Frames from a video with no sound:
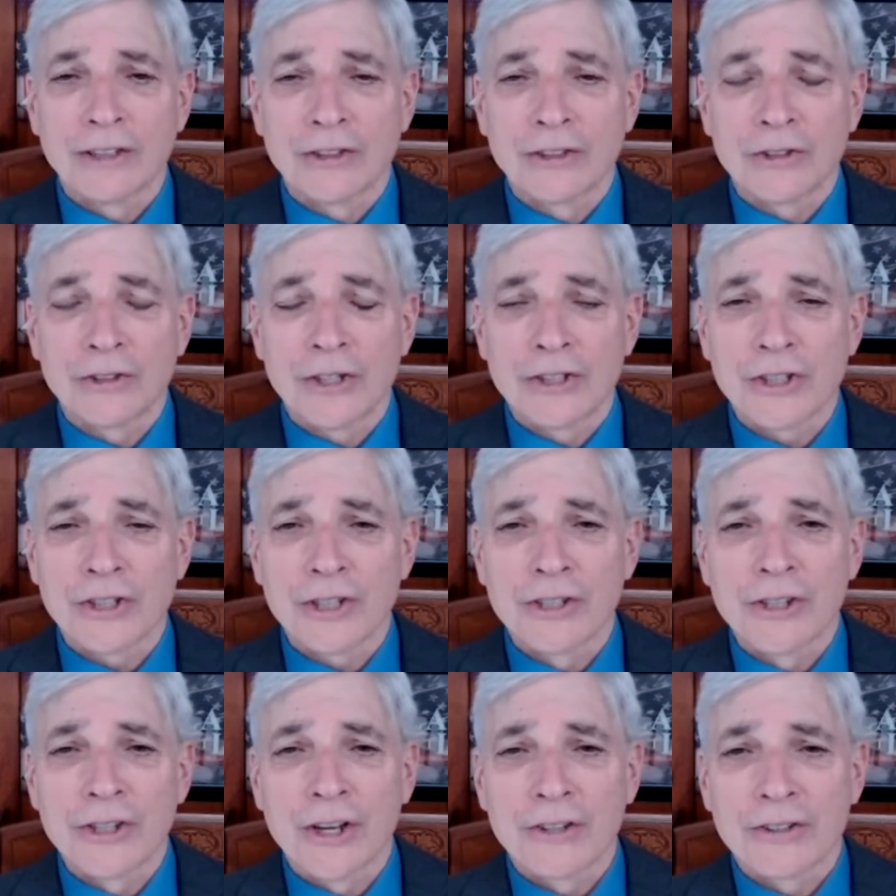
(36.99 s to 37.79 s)

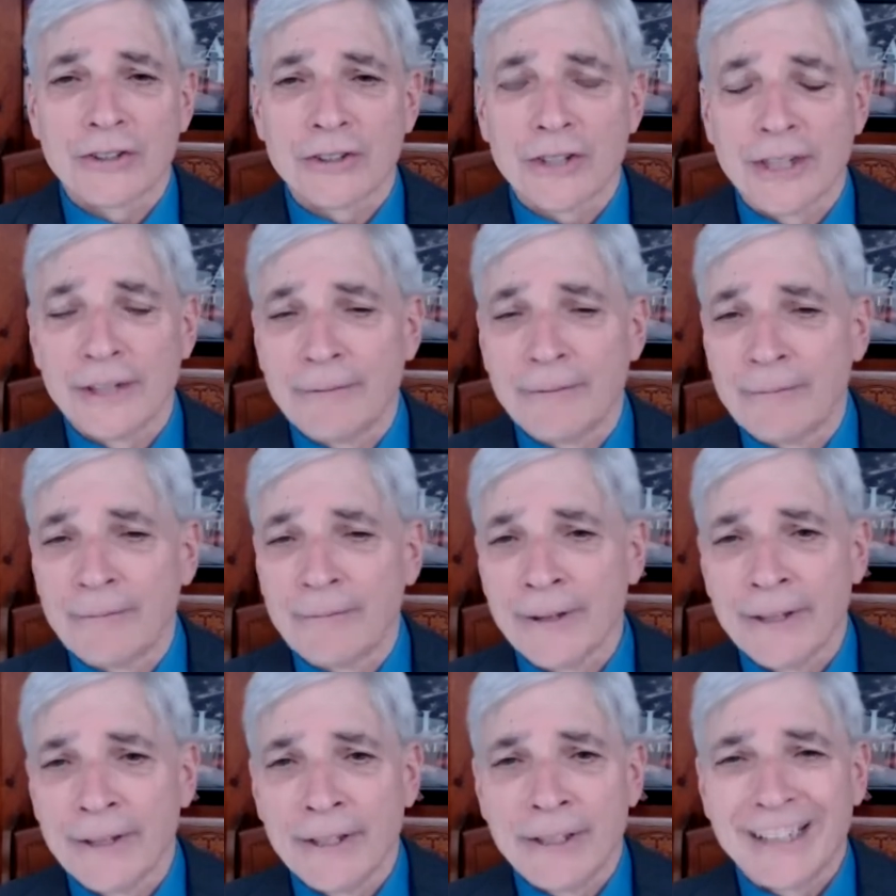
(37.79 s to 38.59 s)
Tricia, another
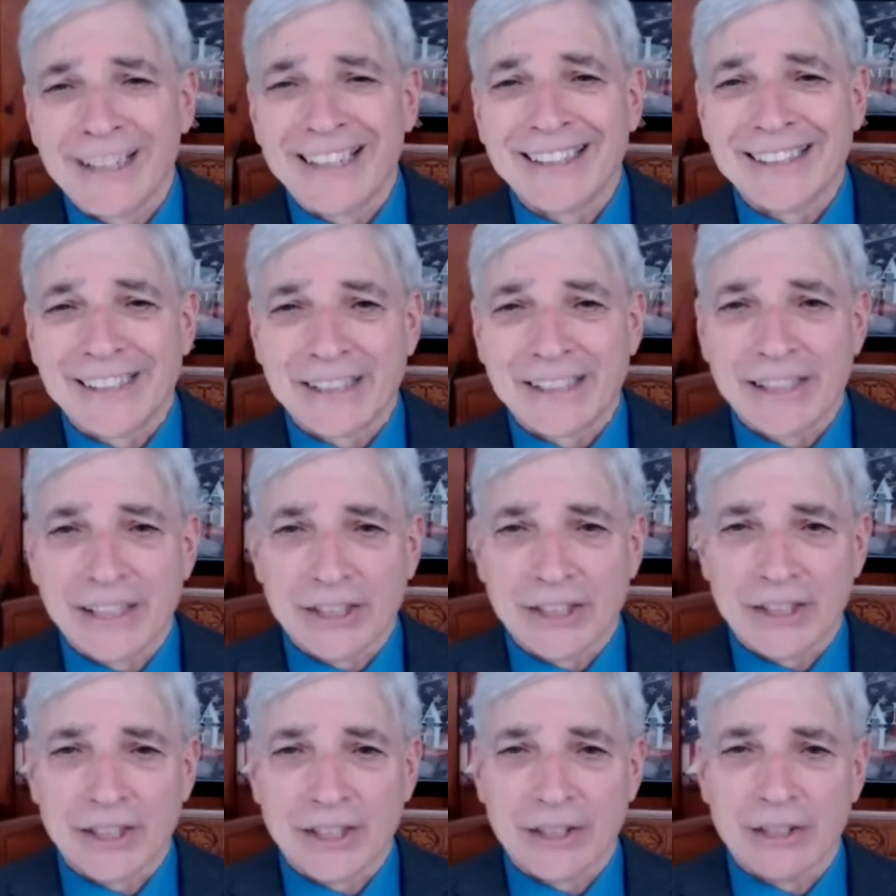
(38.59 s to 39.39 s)

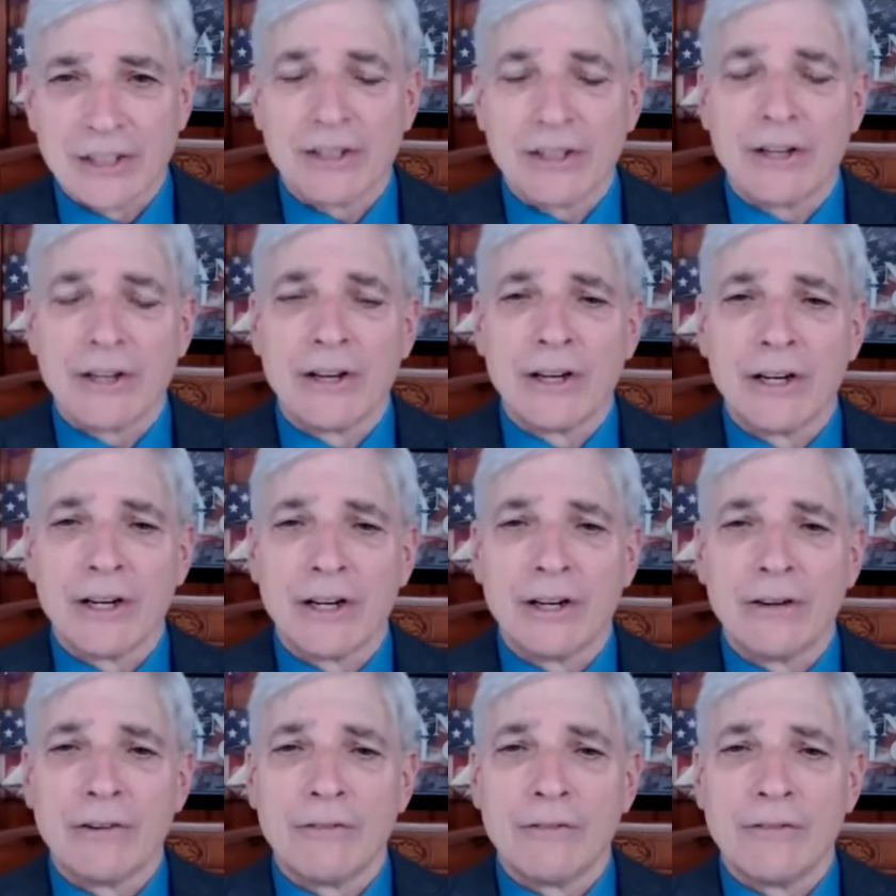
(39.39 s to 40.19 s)
consistent
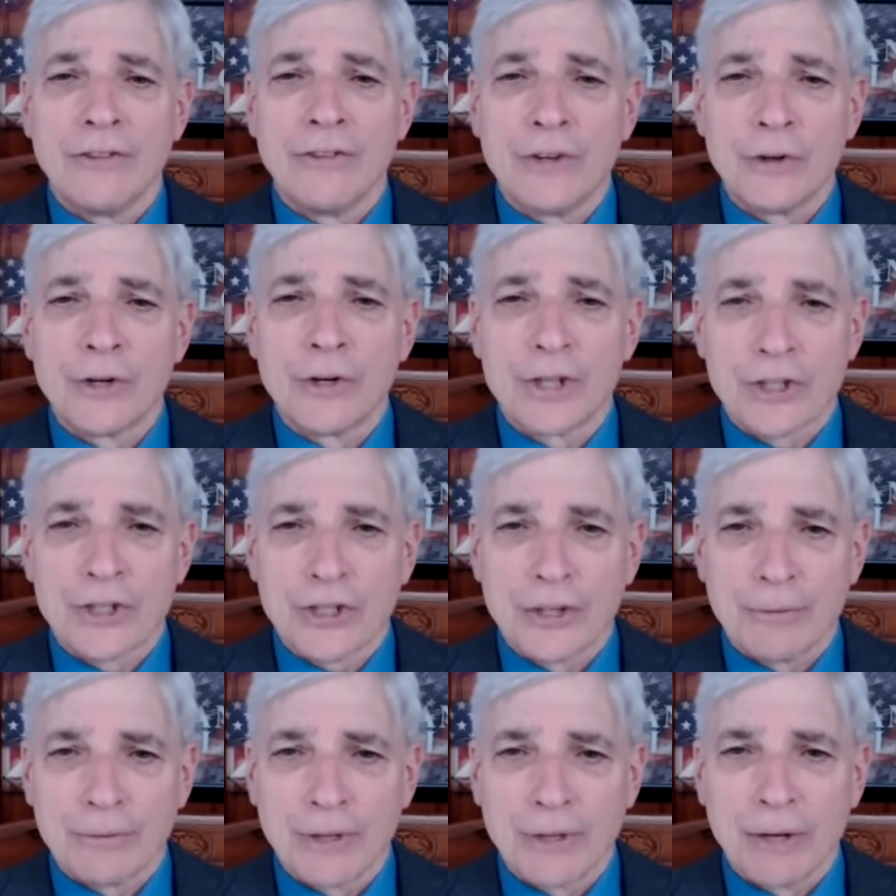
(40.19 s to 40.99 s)

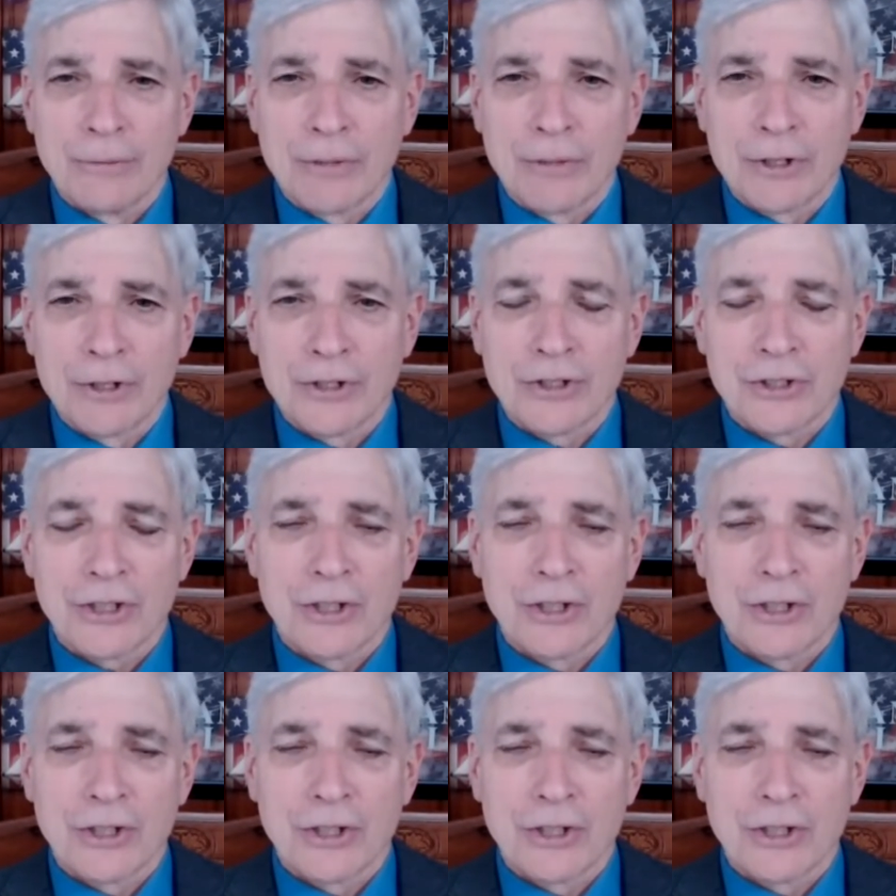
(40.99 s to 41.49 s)
viewership numbers.